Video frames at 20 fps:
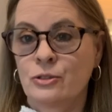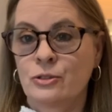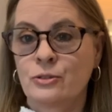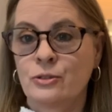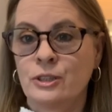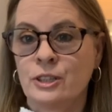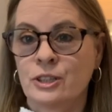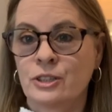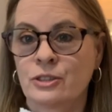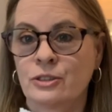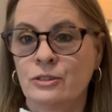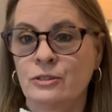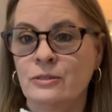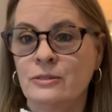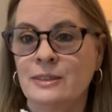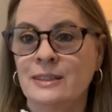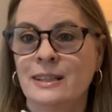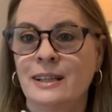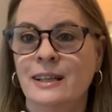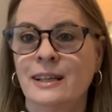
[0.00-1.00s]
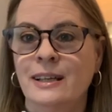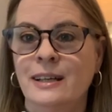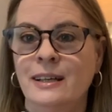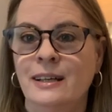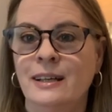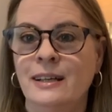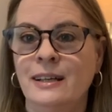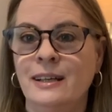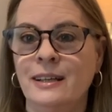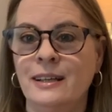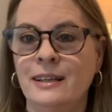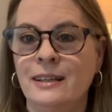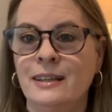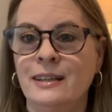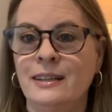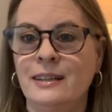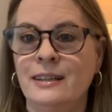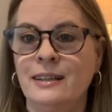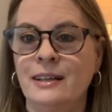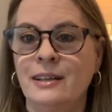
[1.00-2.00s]
traditional
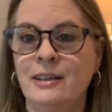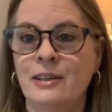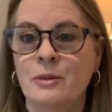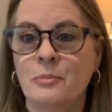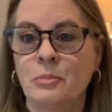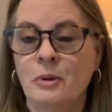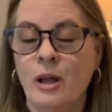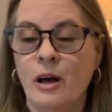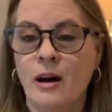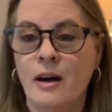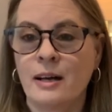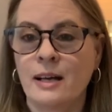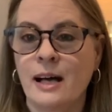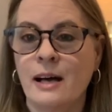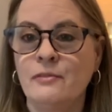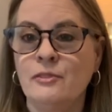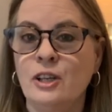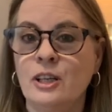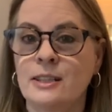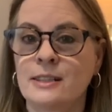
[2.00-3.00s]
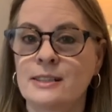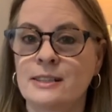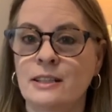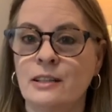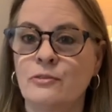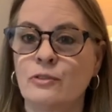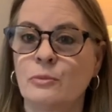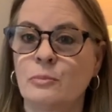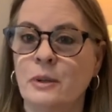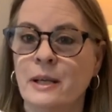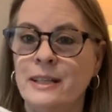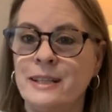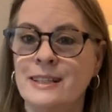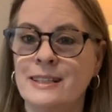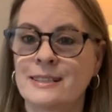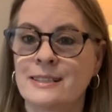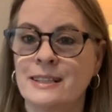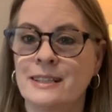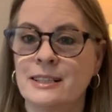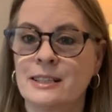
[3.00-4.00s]
and uh, the block. I've done several
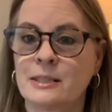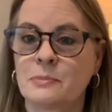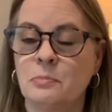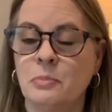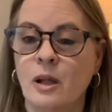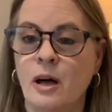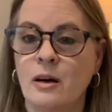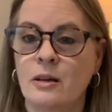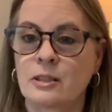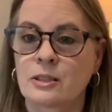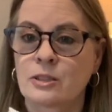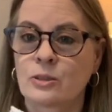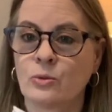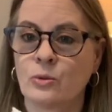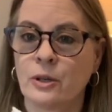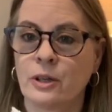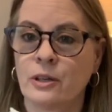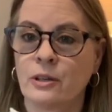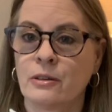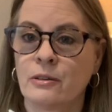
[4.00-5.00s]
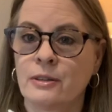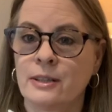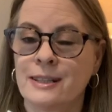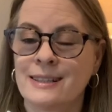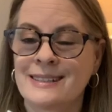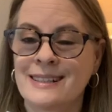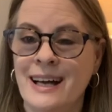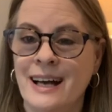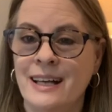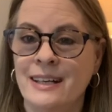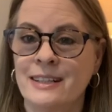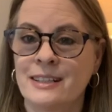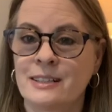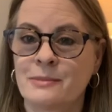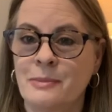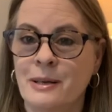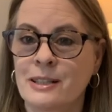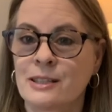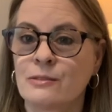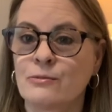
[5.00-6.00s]
blankets in this block square design.
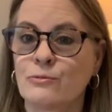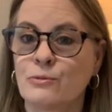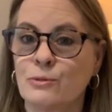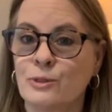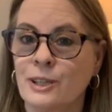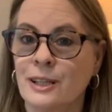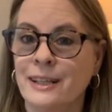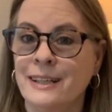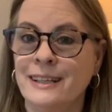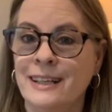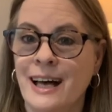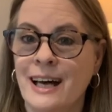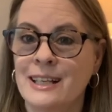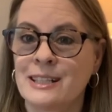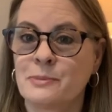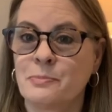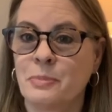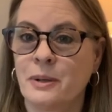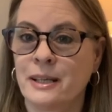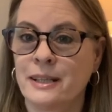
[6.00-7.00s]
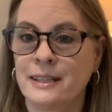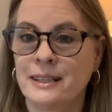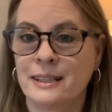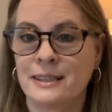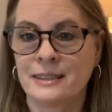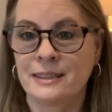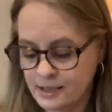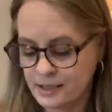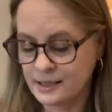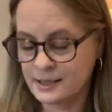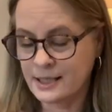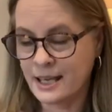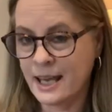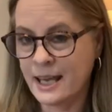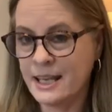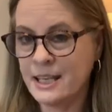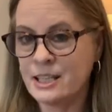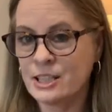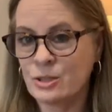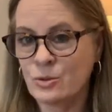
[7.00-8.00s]
This makes a really nice blanket. There's
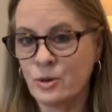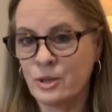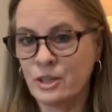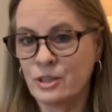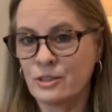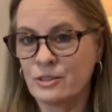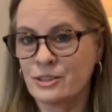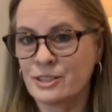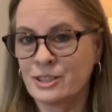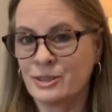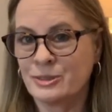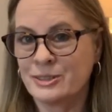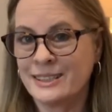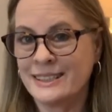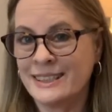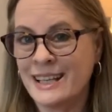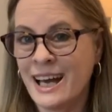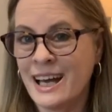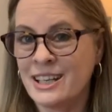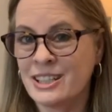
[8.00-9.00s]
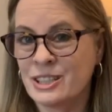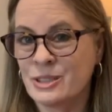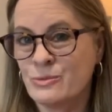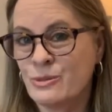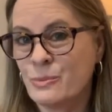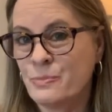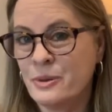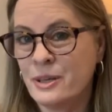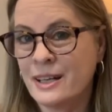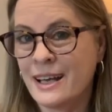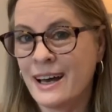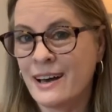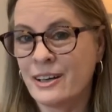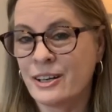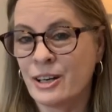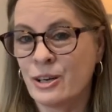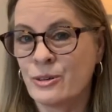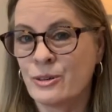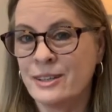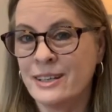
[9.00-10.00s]
eight squares, so tonight she will put
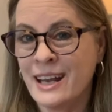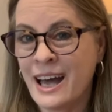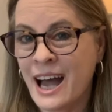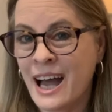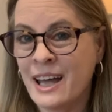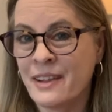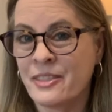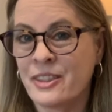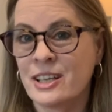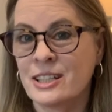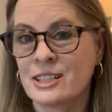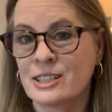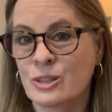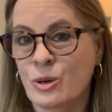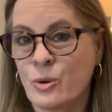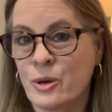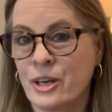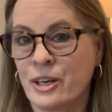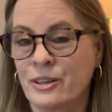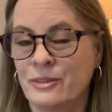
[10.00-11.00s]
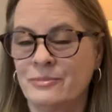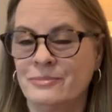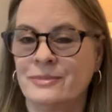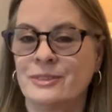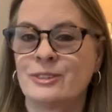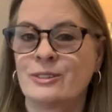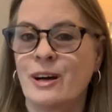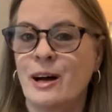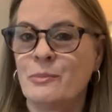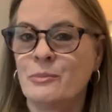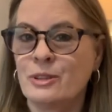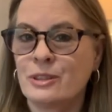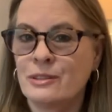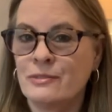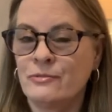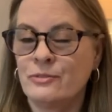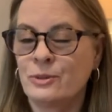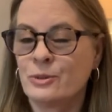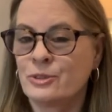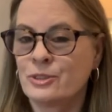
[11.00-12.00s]
out her ninth square. So I'm
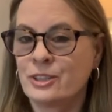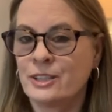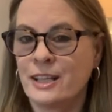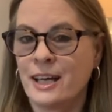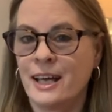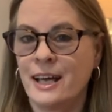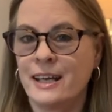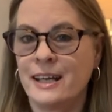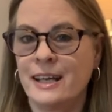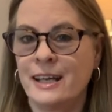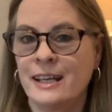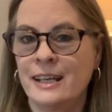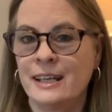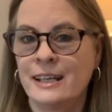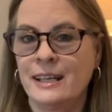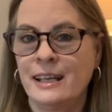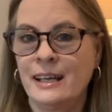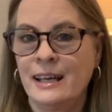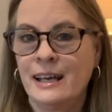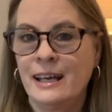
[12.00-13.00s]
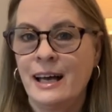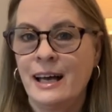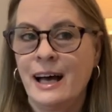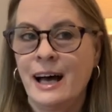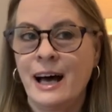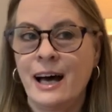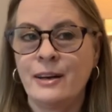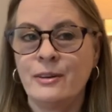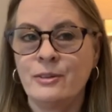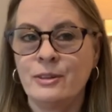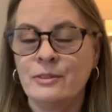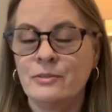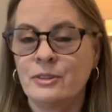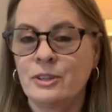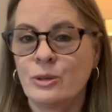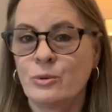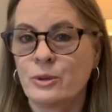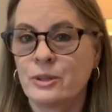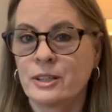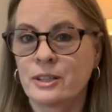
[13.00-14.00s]
looking forward to that, and I don't even
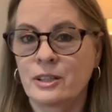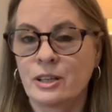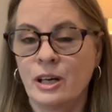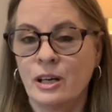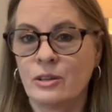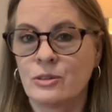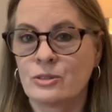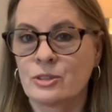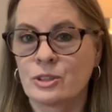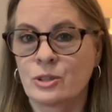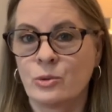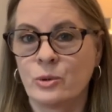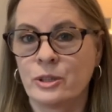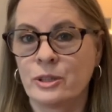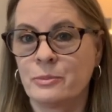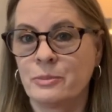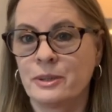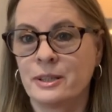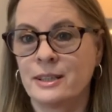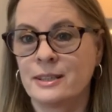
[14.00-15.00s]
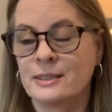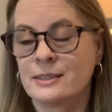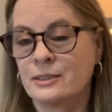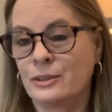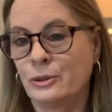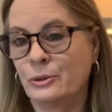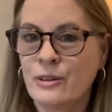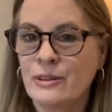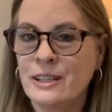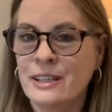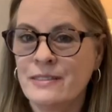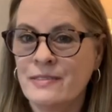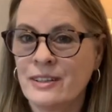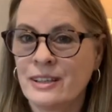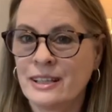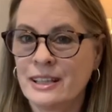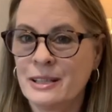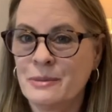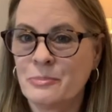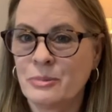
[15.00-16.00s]
know what the colors are going to be. So I'll leave the
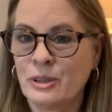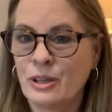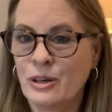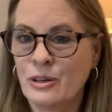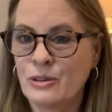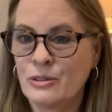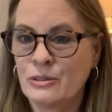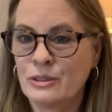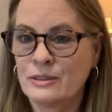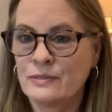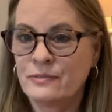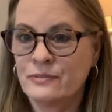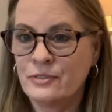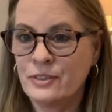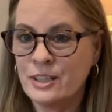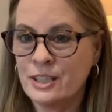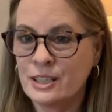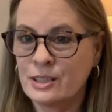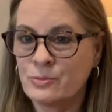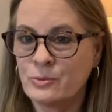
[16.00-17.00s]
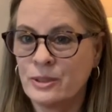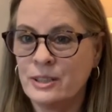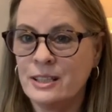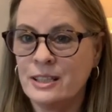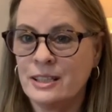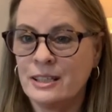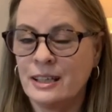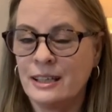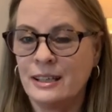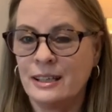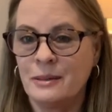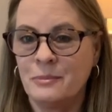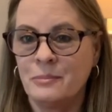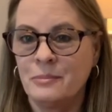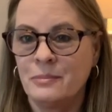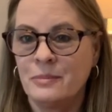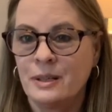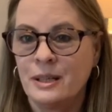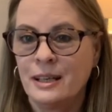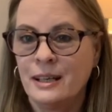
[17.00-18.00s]
link below for this one.
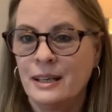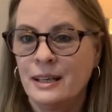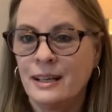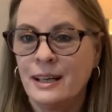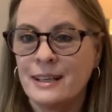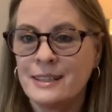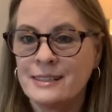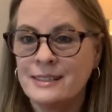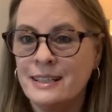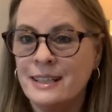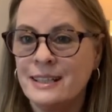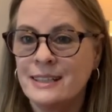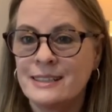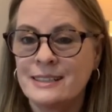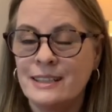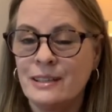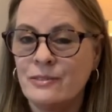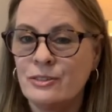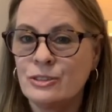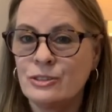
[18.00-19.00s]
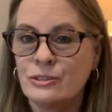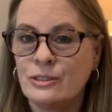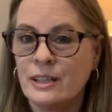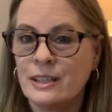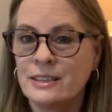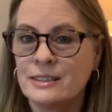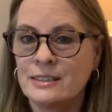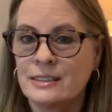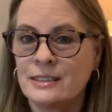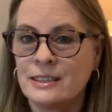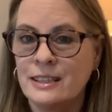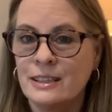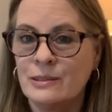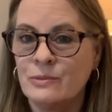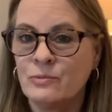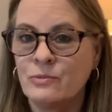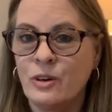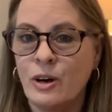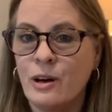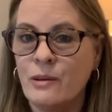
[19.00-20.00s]
Um, and like I said, it's never too late to get
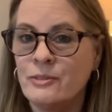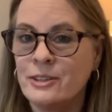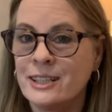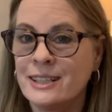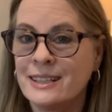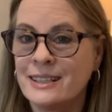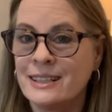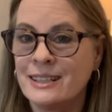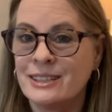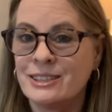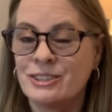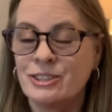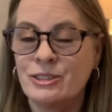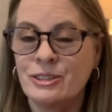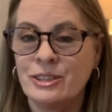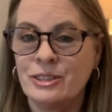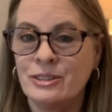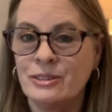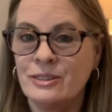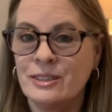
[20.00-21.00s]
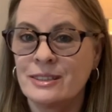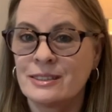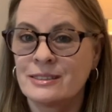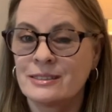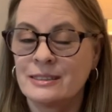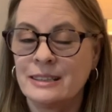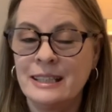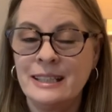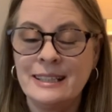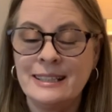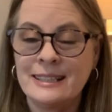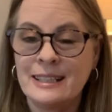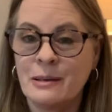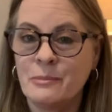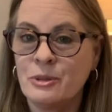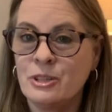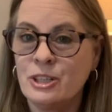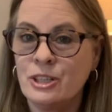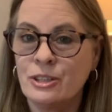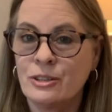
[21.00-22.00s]
involved in this. You can do this any
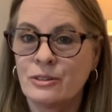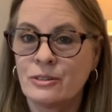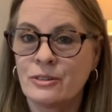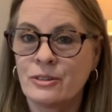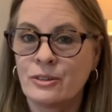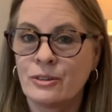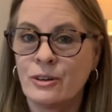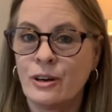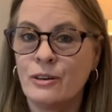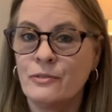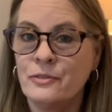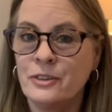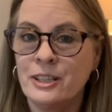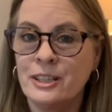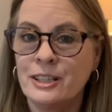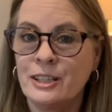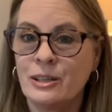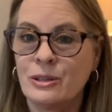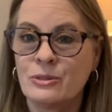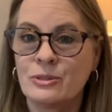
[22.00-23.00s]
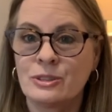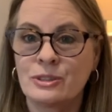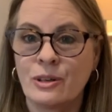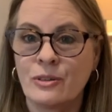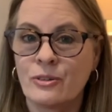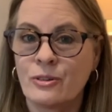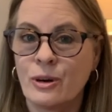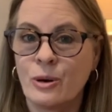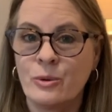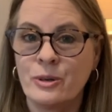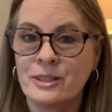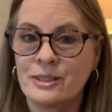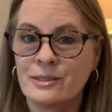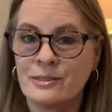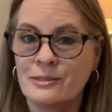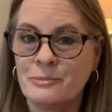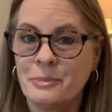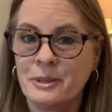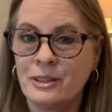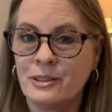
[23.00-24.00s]
time of year. They're her videos, so they're always
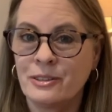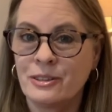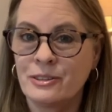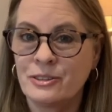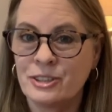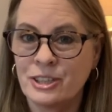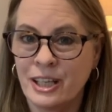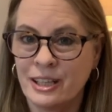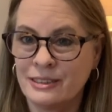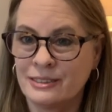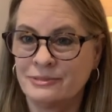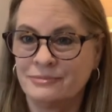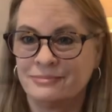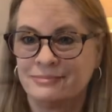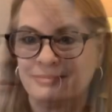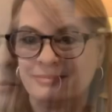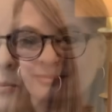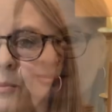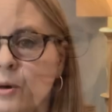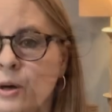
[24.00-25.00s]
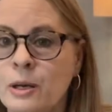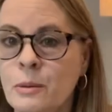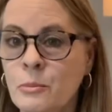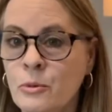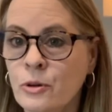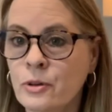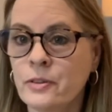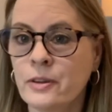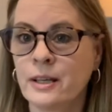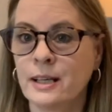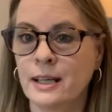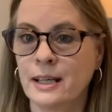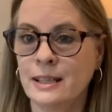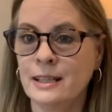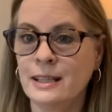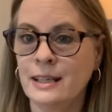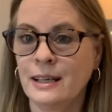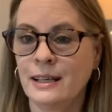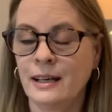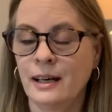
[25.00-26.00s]
going to be on her channel. And one more
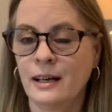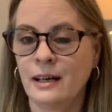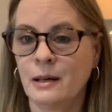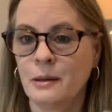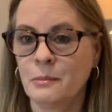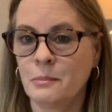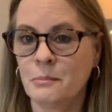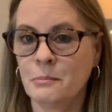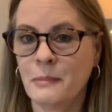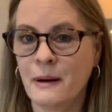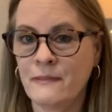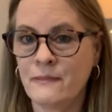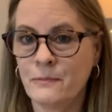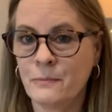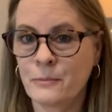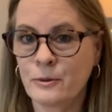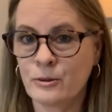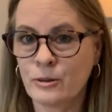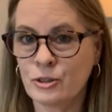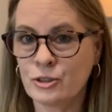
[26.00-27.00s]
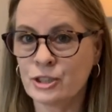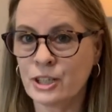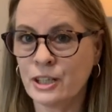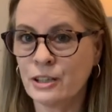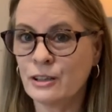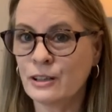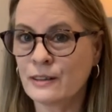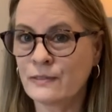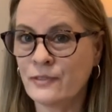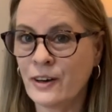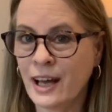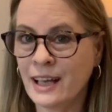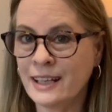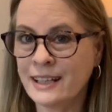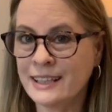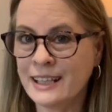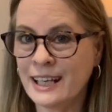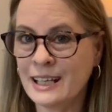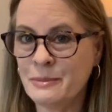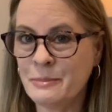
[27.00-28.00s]
thing, uh, my crochet hook
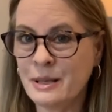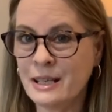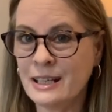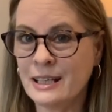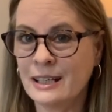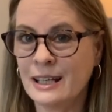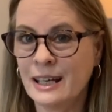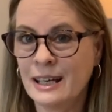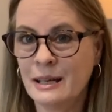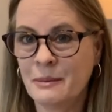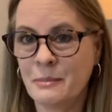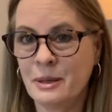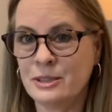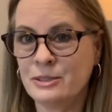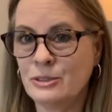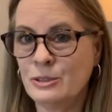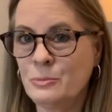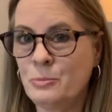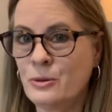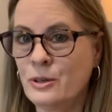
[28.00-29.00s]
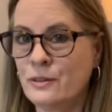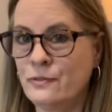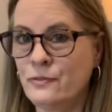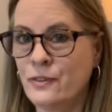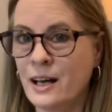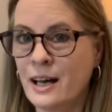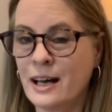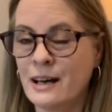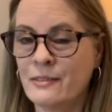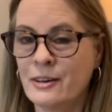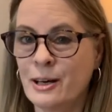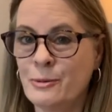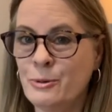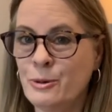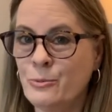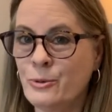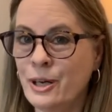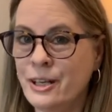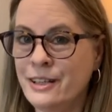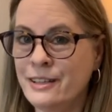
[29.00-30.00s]
finally came in, my 2.5. I've
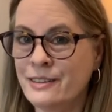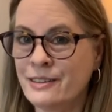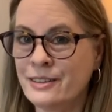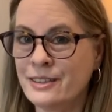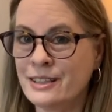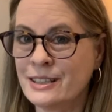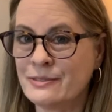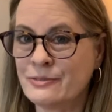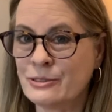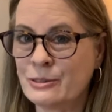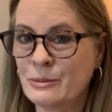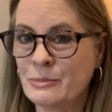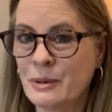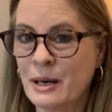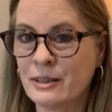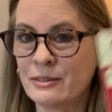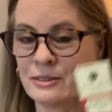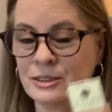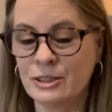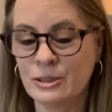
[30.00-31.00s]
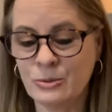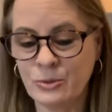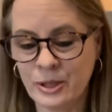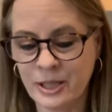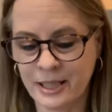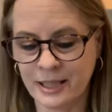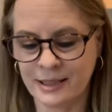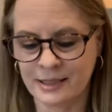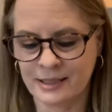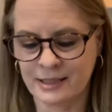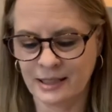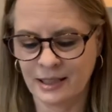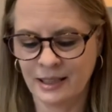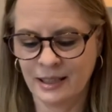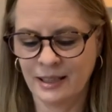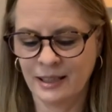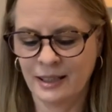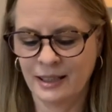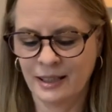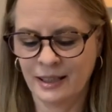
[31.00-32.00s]
been waiting on this for about two weeks.
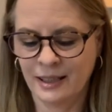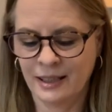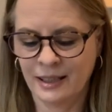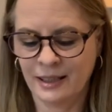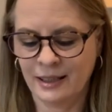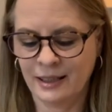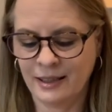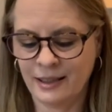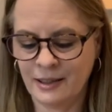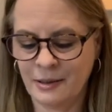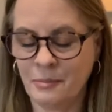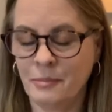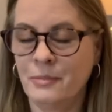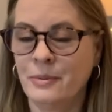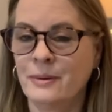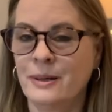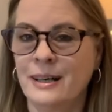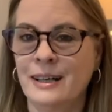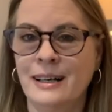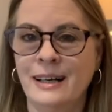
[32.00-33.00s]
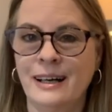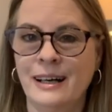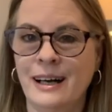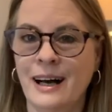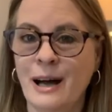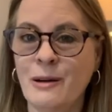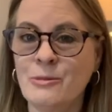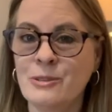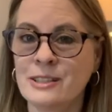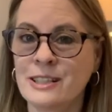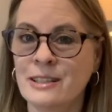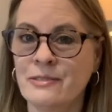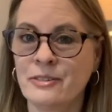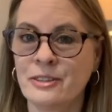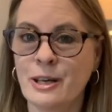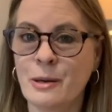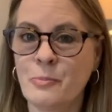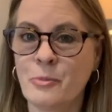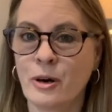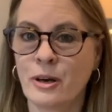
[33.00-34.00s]
Um, I was
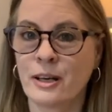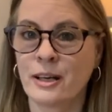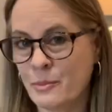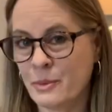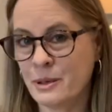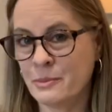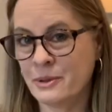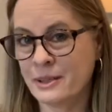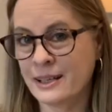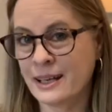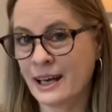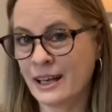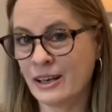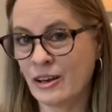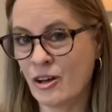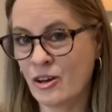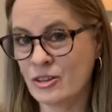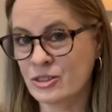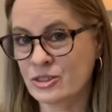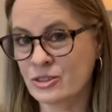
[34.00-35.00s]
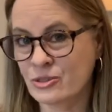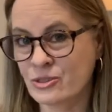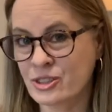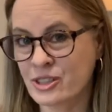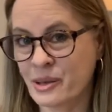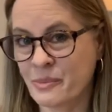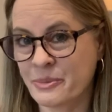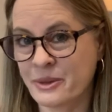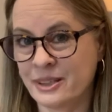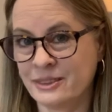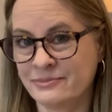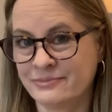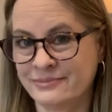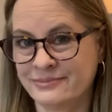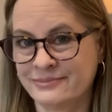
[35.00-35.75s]
giving up on it. Maybe it got lost or something.